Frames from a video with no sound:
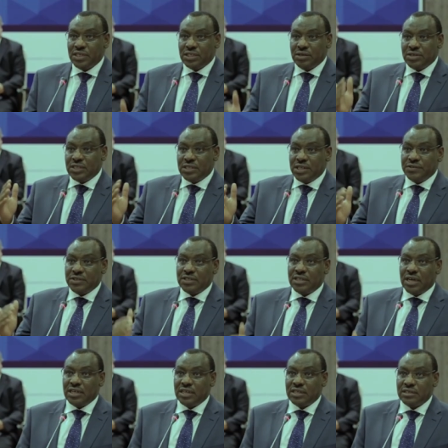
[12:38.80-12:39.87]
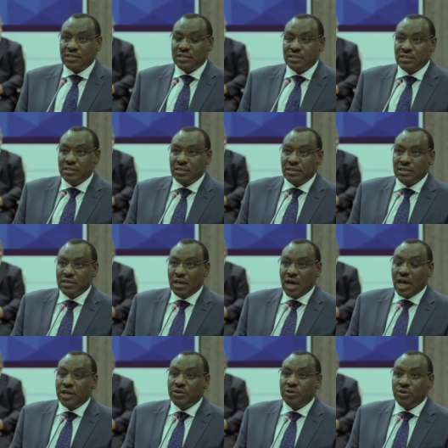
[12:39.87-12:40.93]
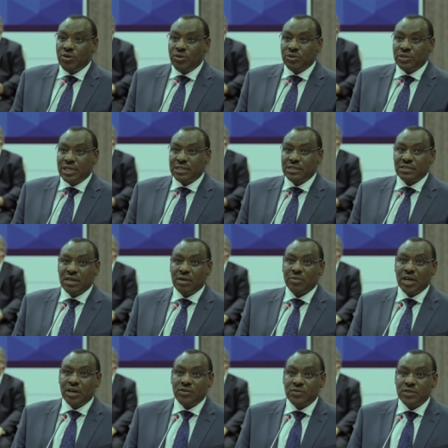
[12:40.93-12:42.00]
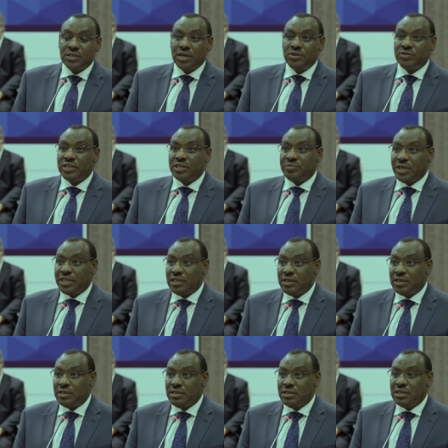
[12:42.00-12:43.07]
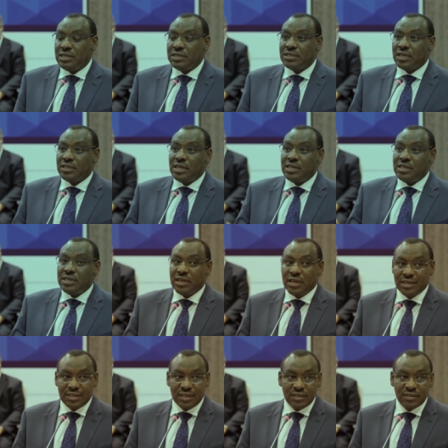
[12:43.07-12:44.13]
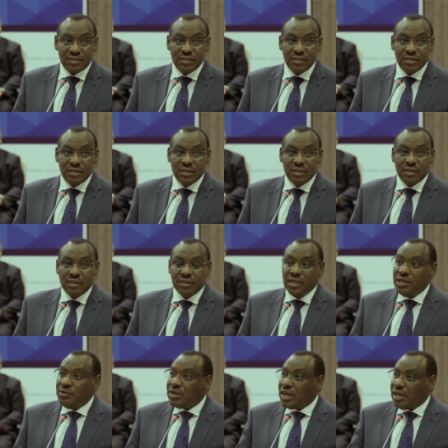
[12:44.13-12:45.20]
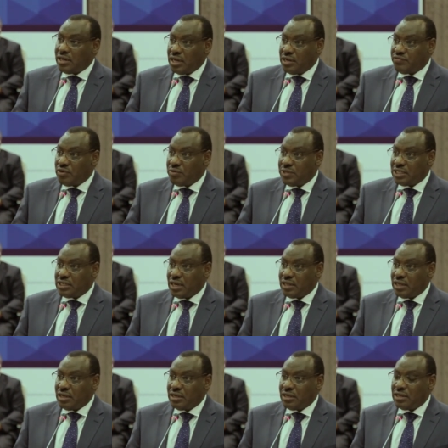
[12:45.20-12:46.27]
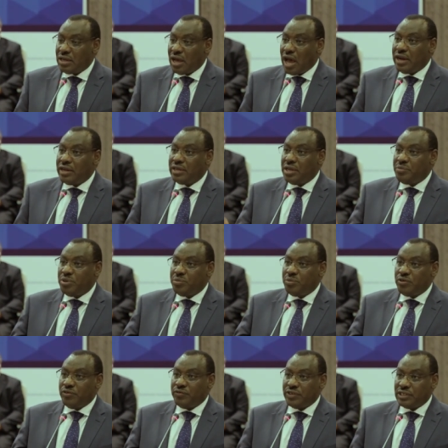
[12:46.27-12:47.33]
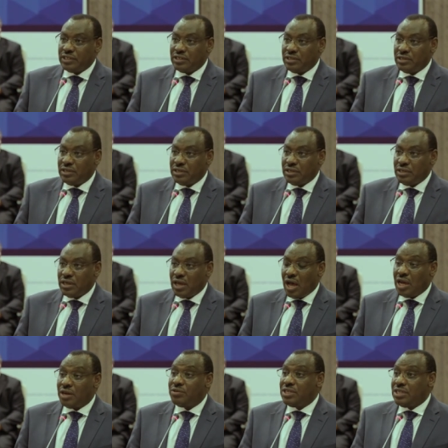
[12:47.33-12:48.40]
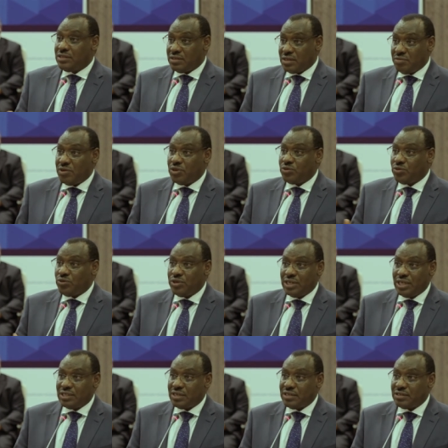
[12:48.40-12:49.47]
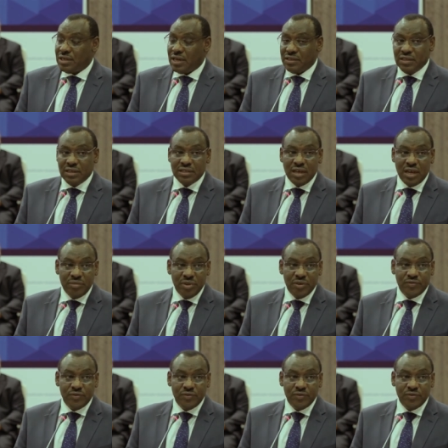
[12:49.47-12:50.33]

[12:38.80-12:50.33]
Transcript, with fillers: ourselves standards, and we know that some countries are doing better in certain indicators, then we can learn from each other and keep improving. And we need someone to connect us. I think the IMF,